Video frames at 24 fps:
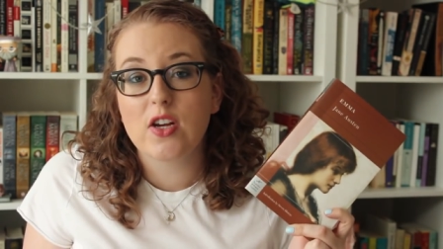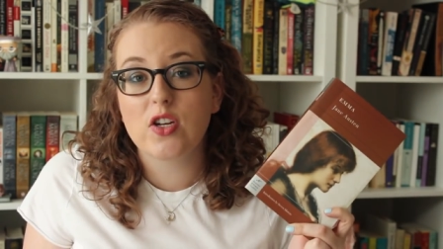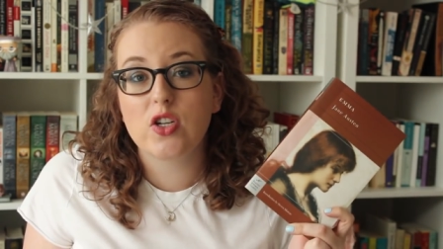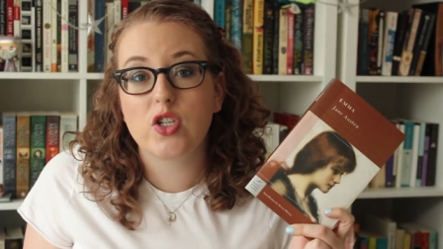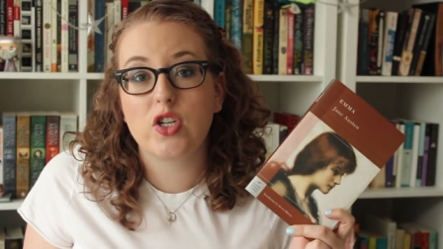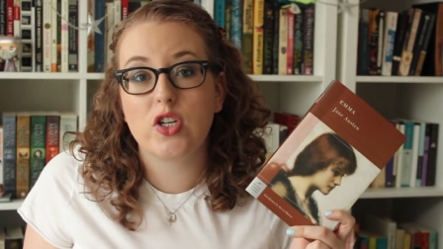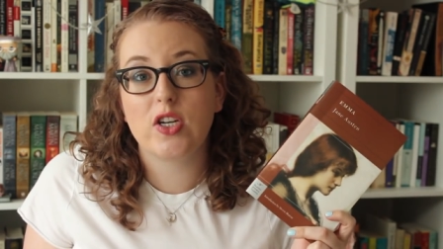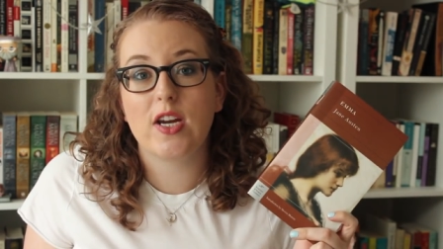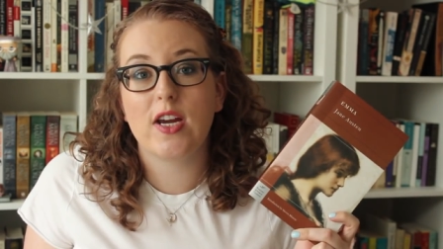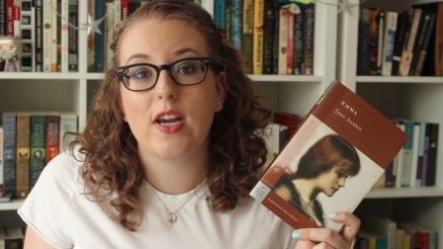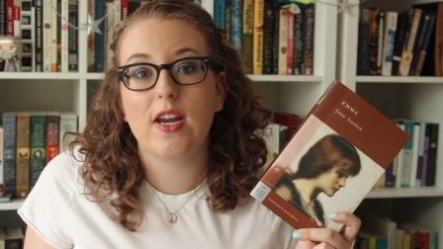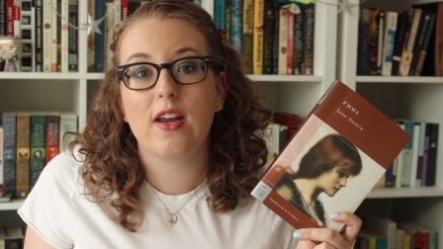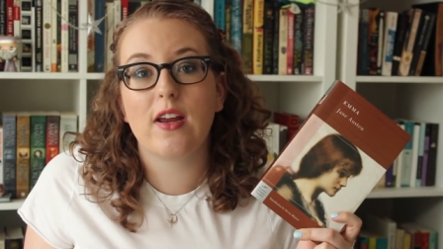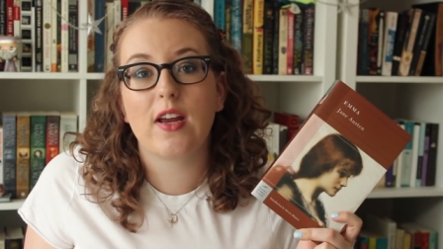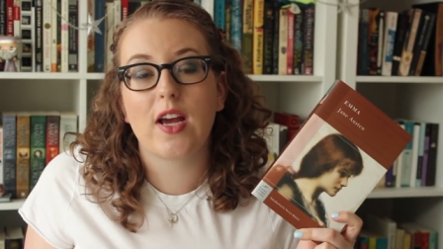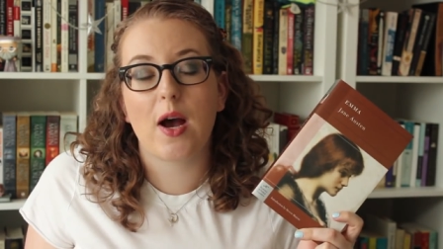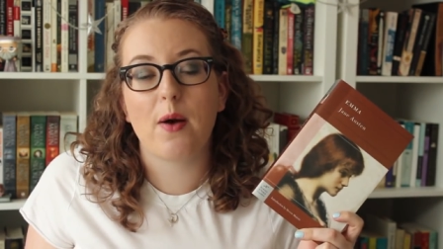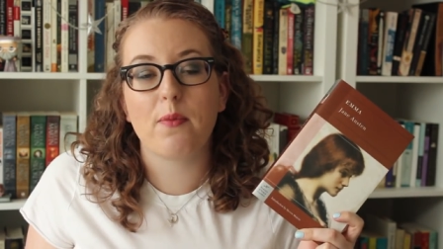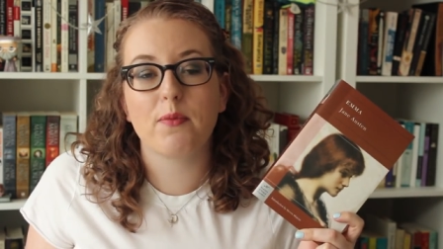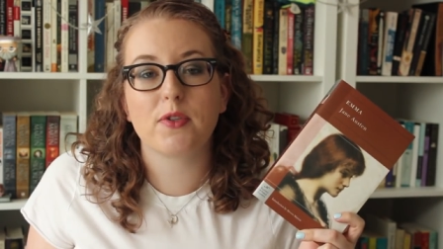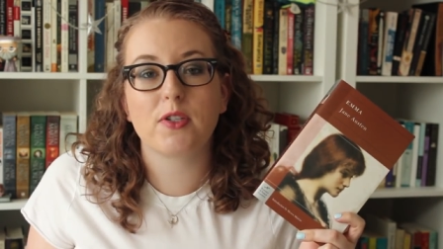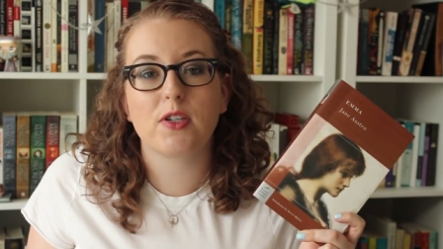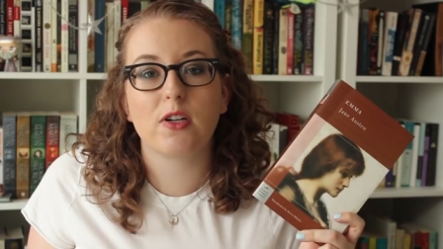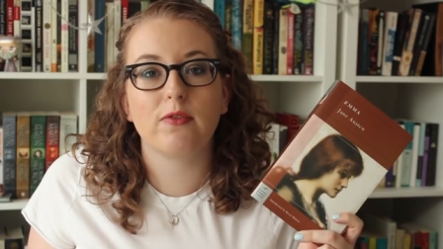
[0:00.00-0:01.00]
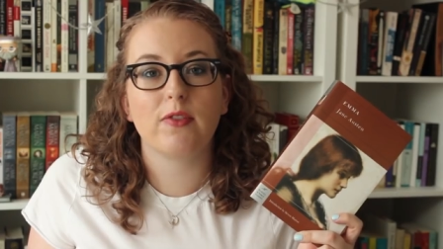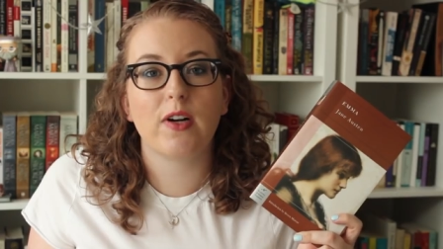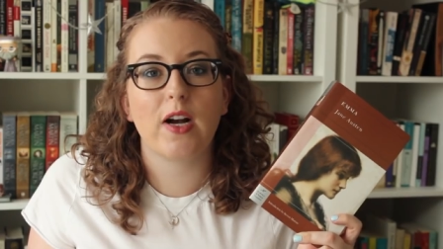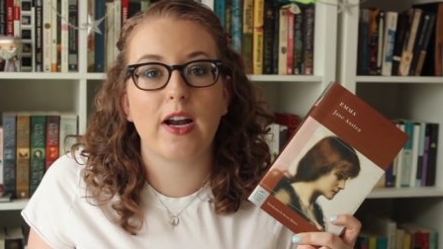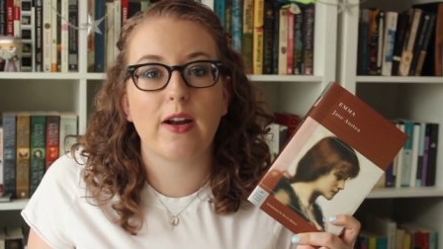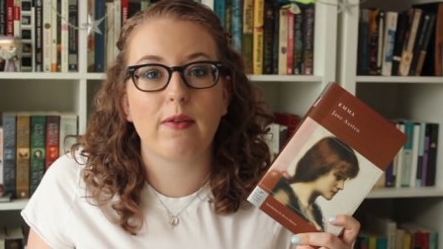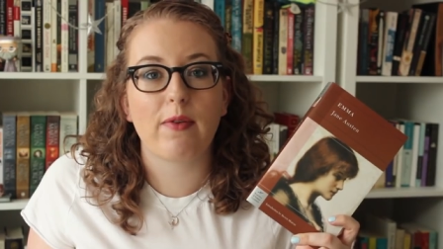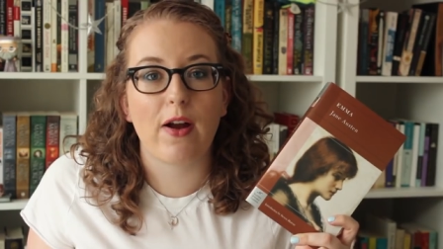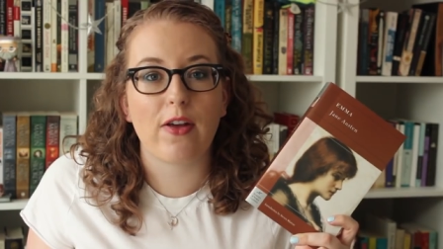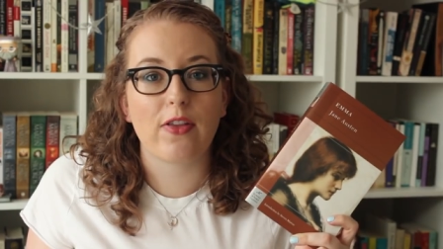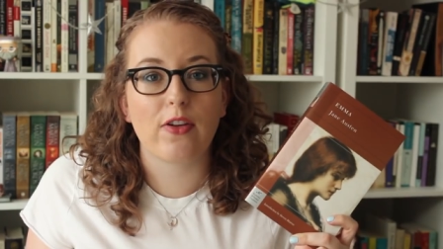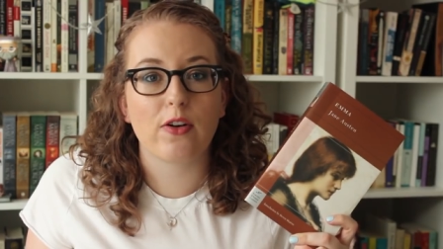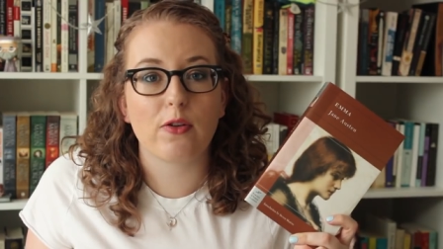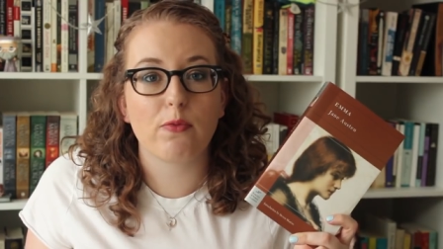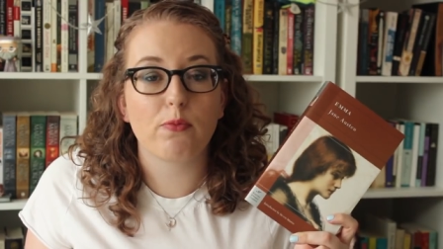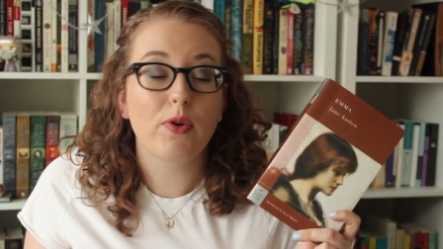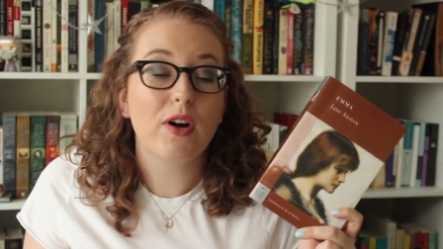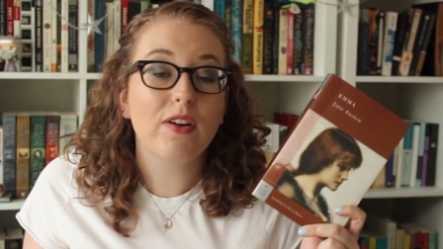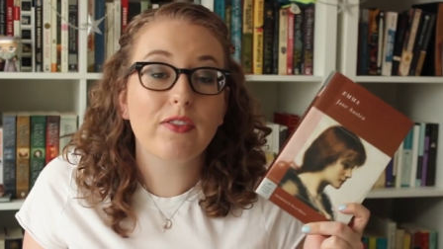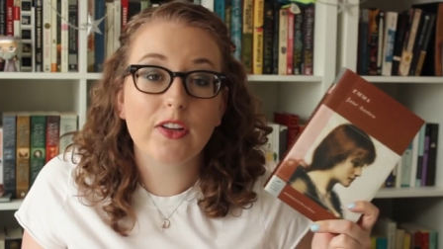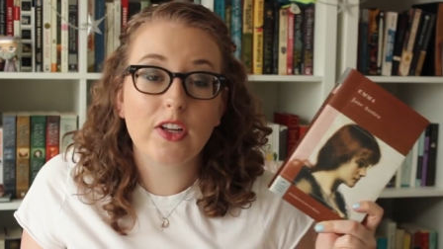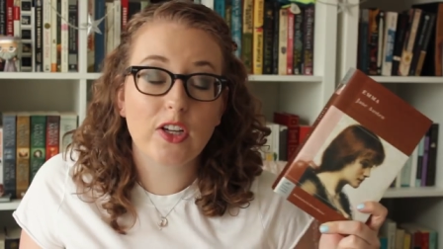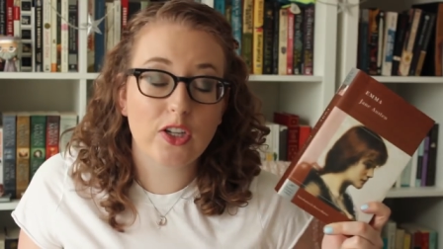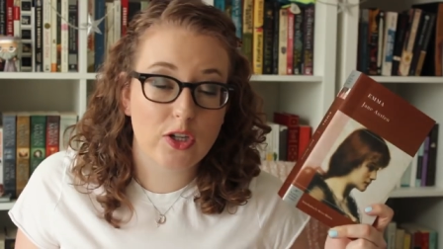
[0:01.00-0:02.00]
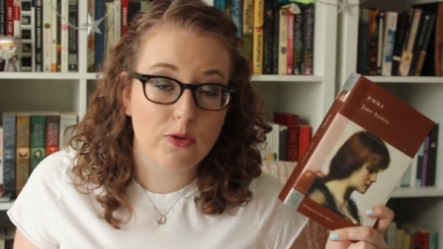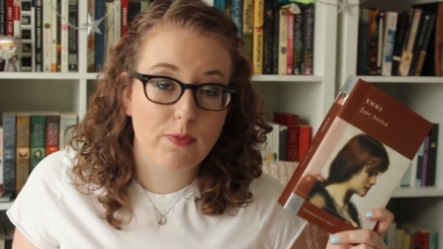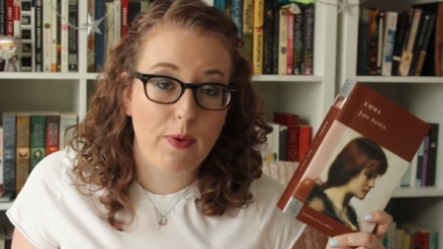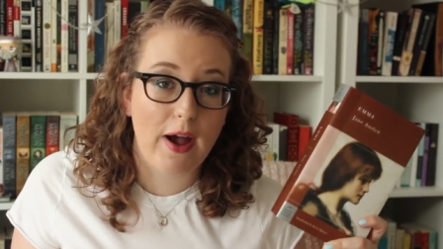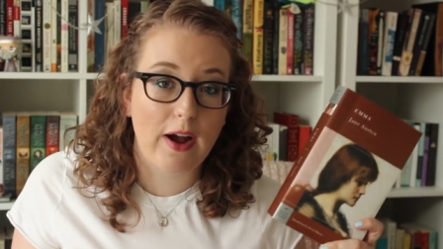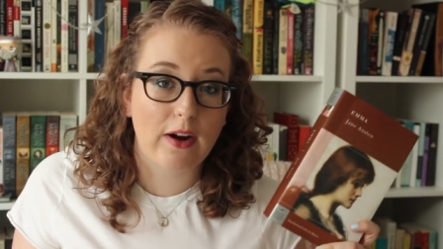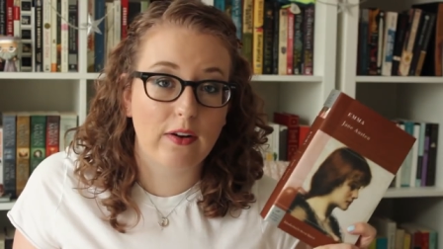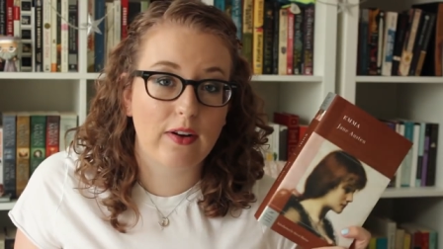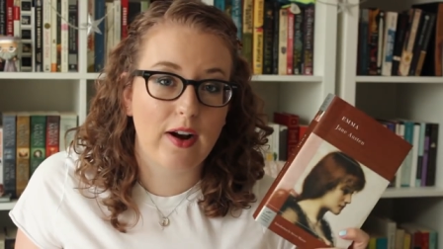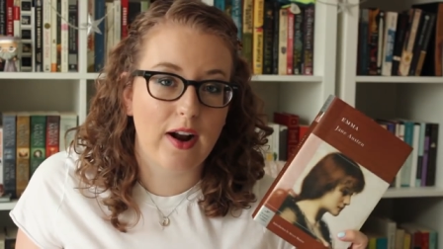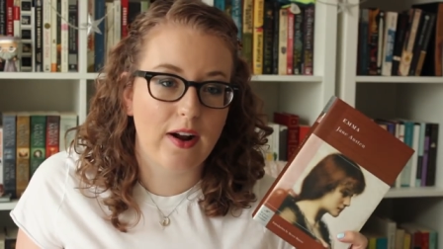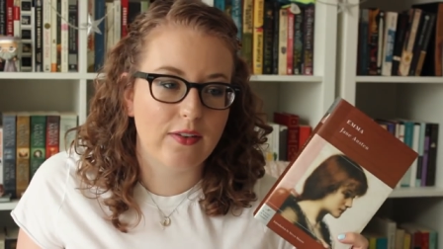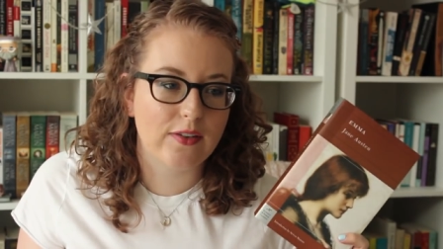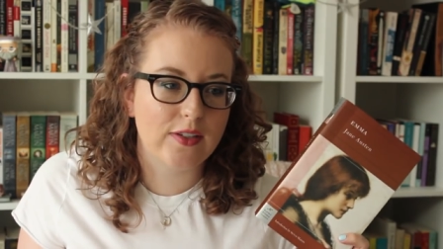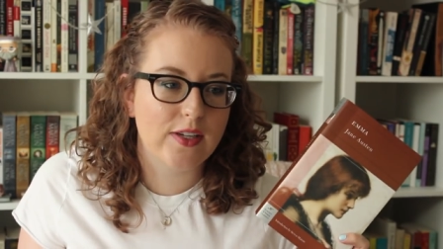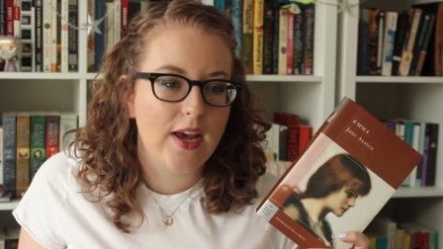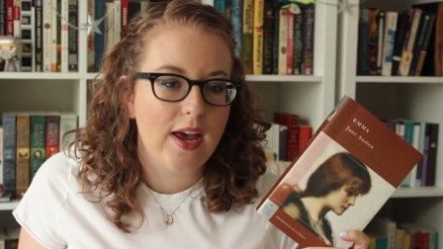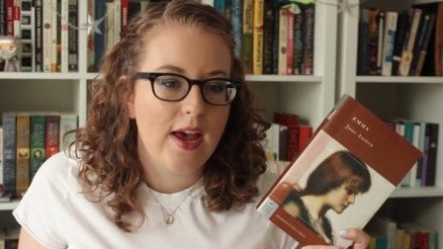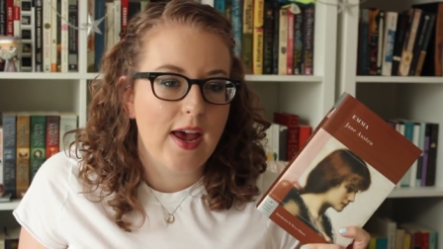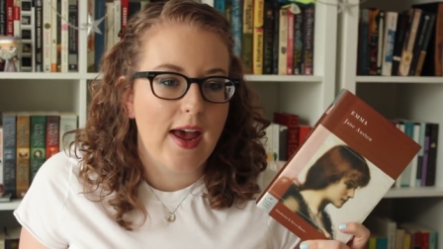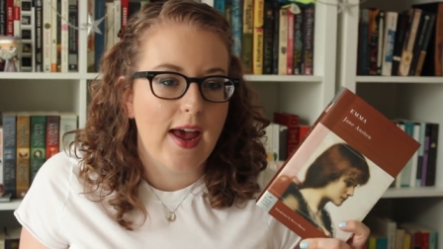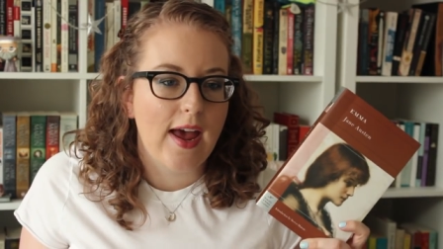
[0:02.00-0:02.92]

She comes from a rather privileged background